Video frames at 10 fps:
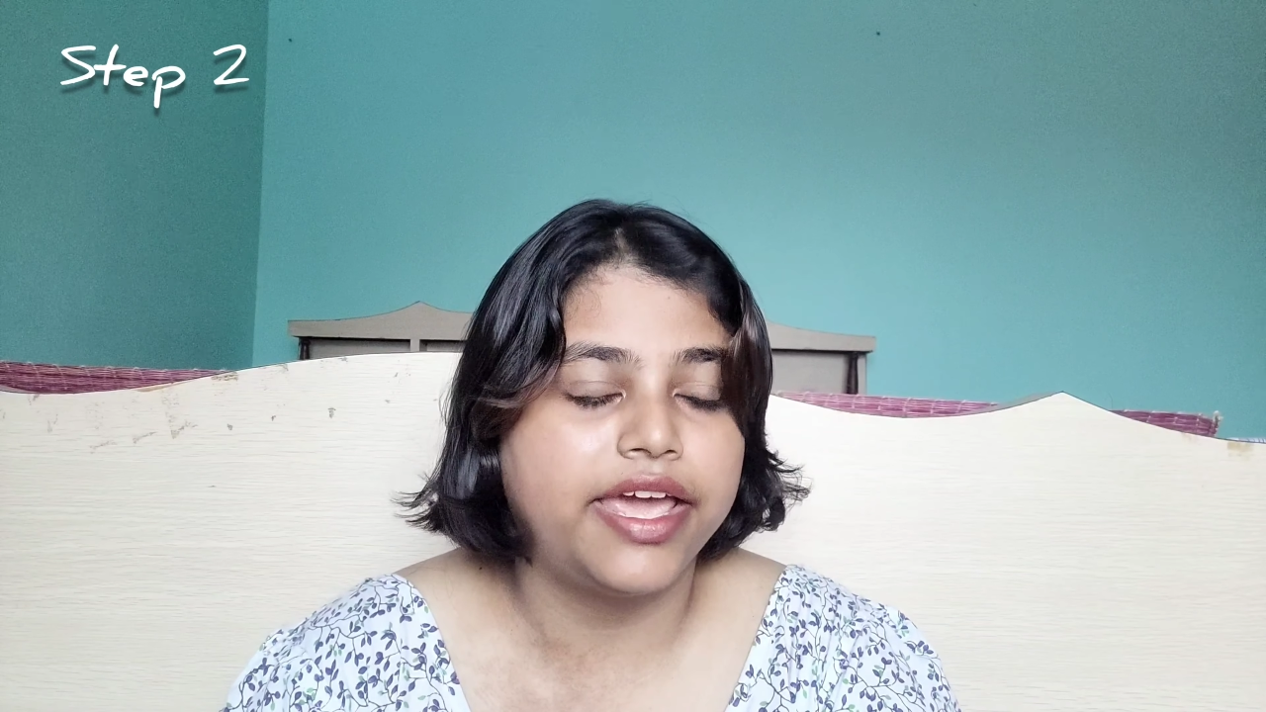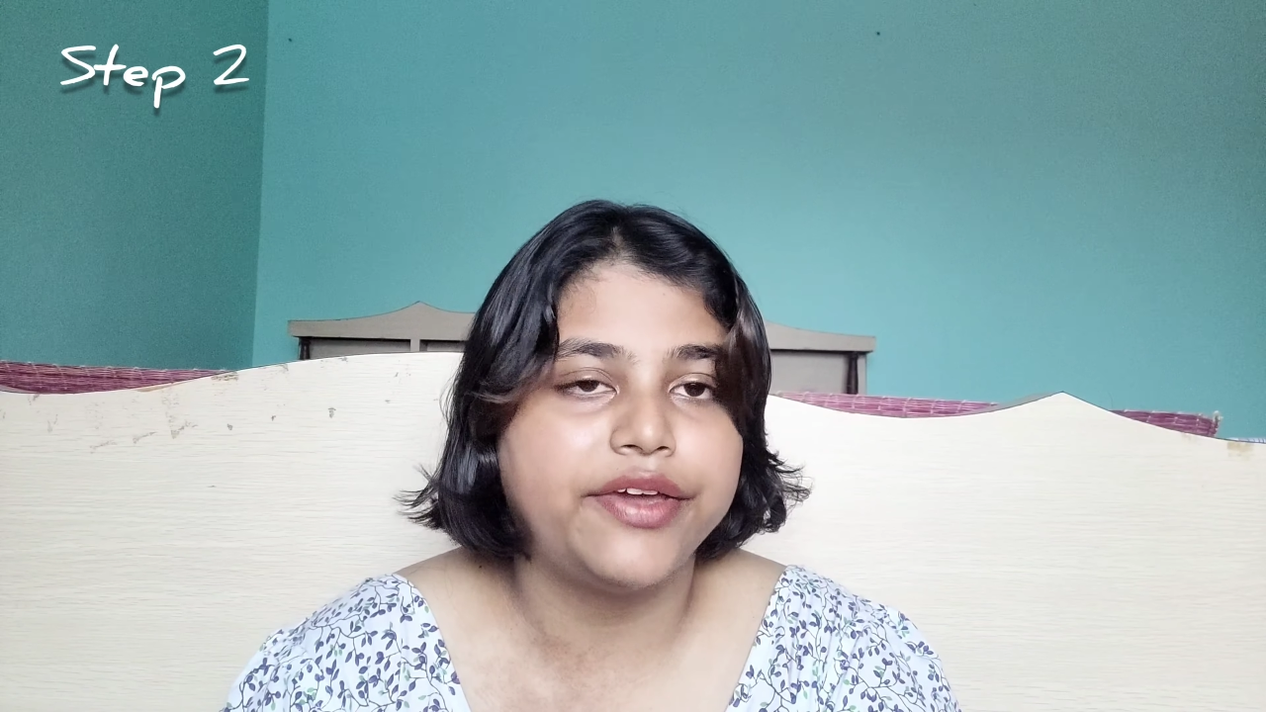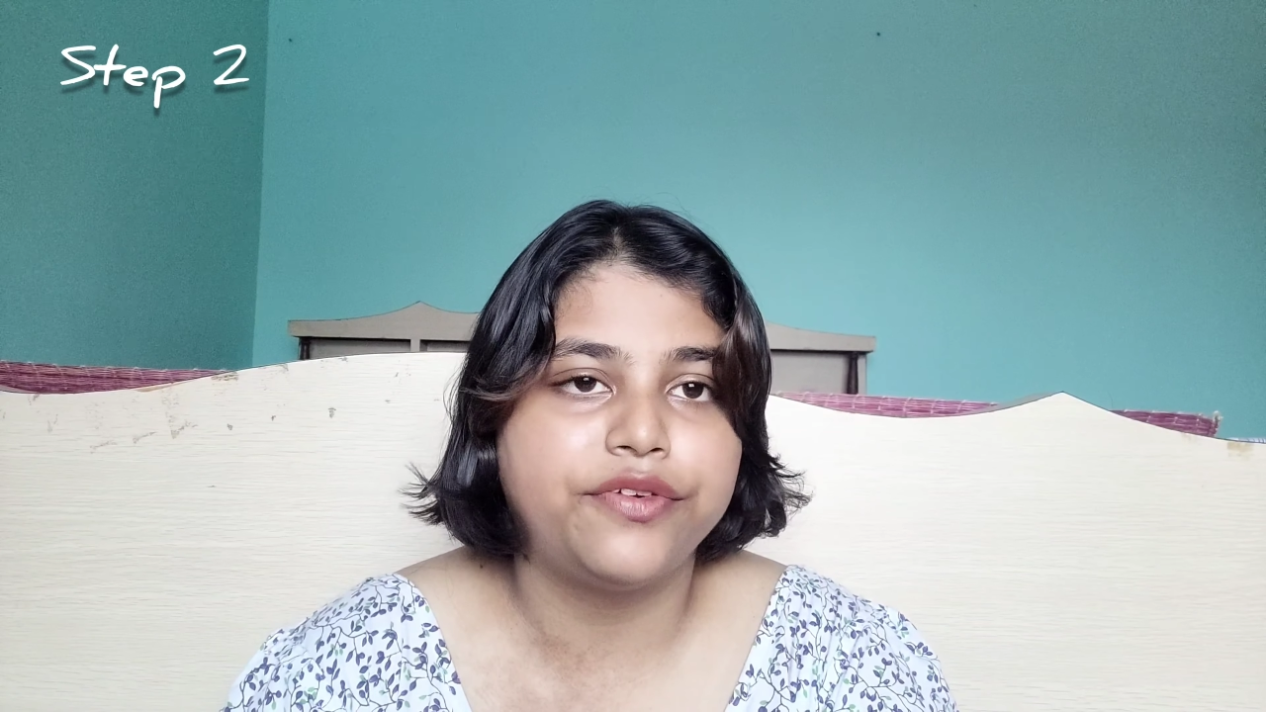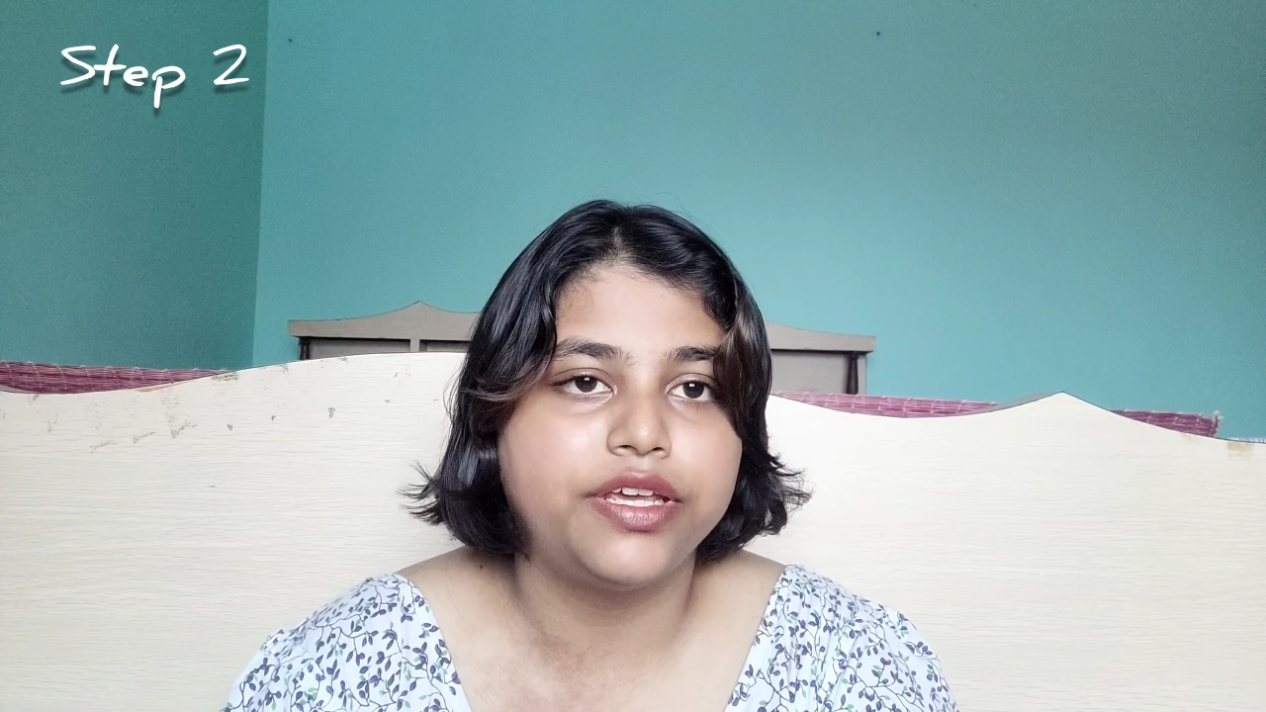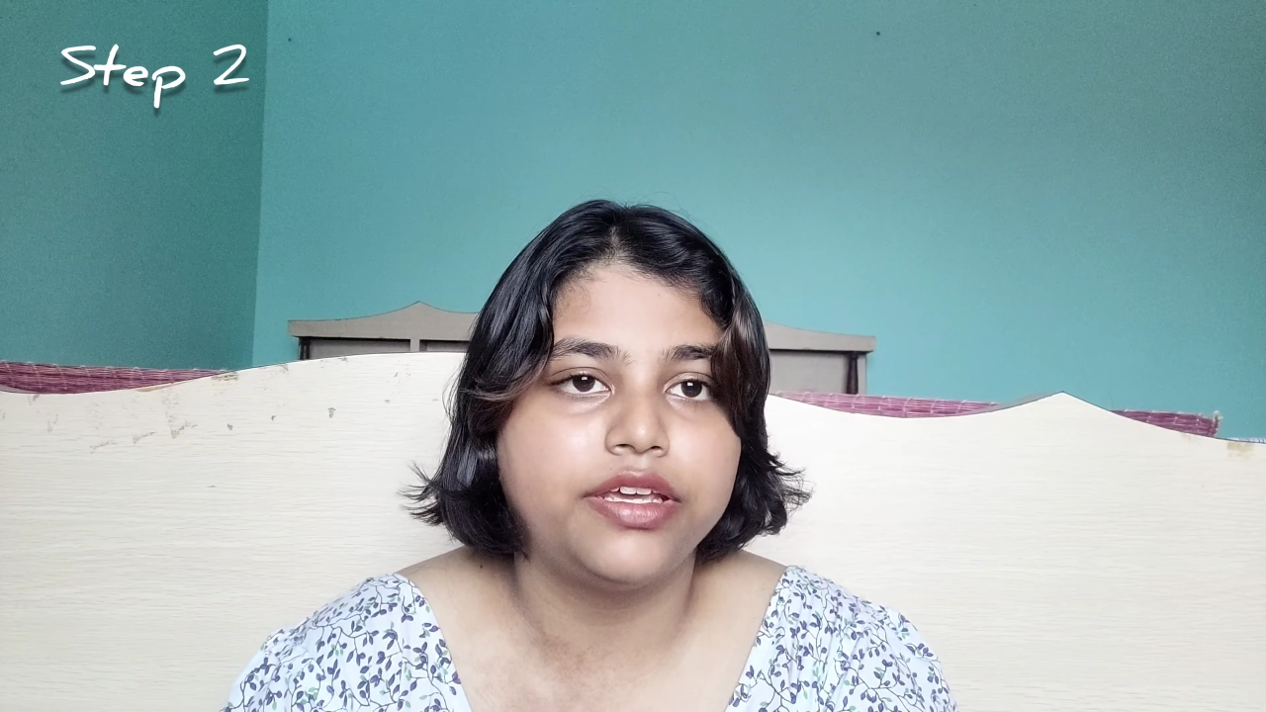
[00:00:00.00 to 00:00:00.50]

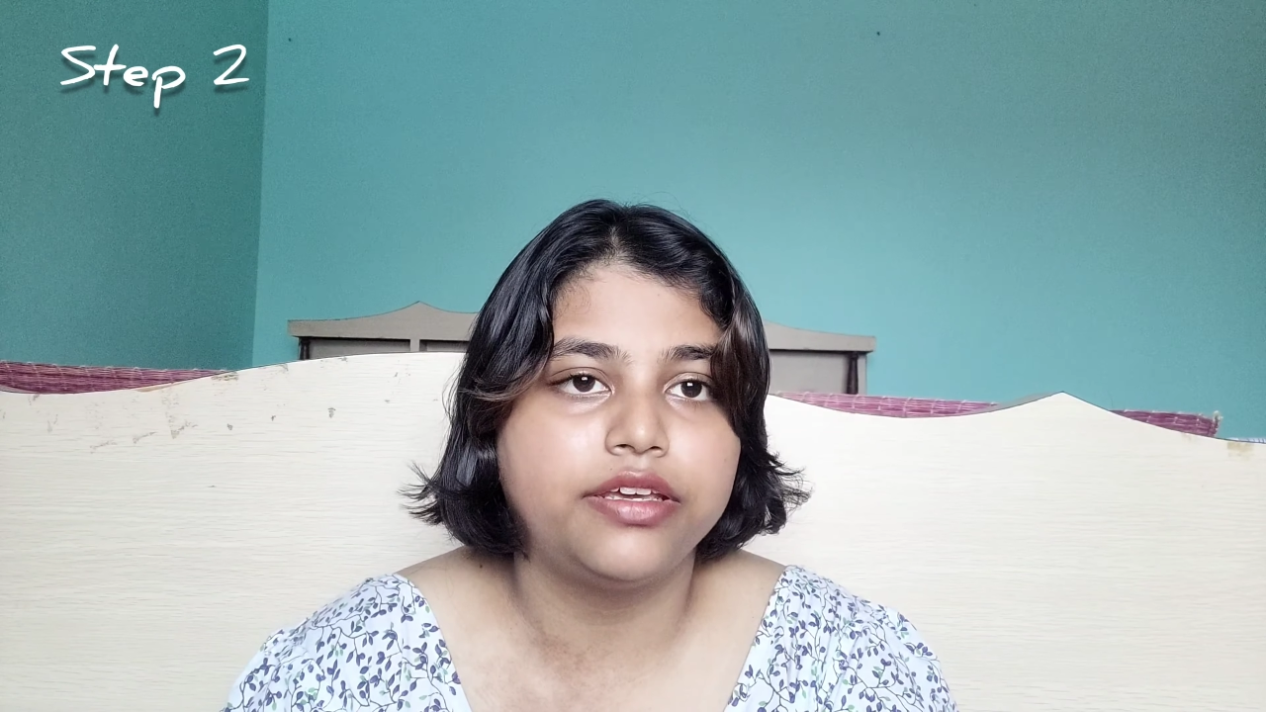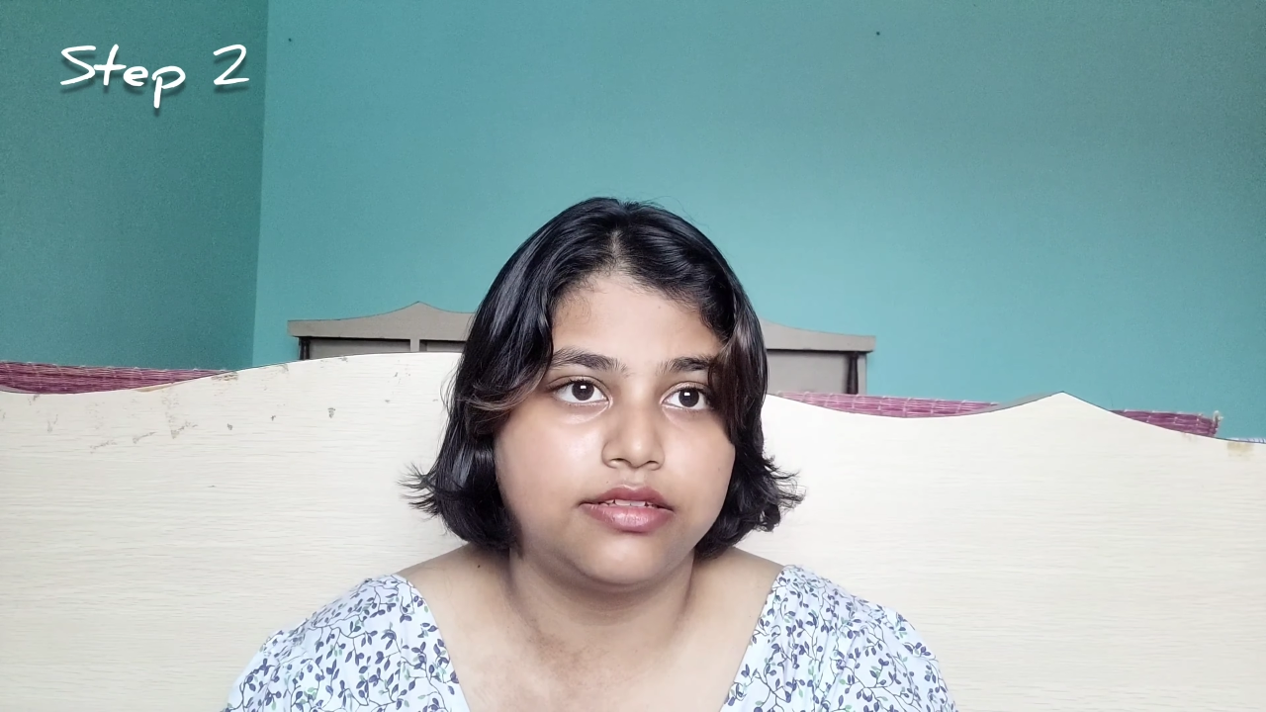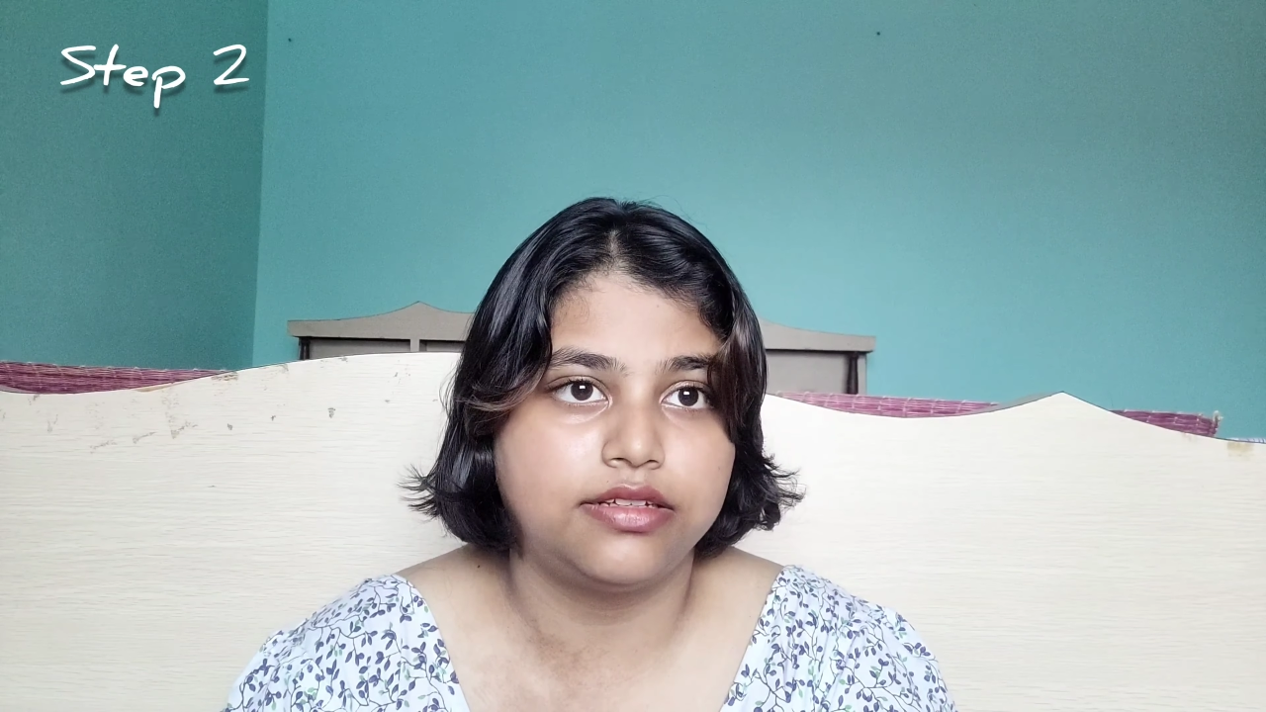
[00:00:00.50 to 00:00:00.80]
every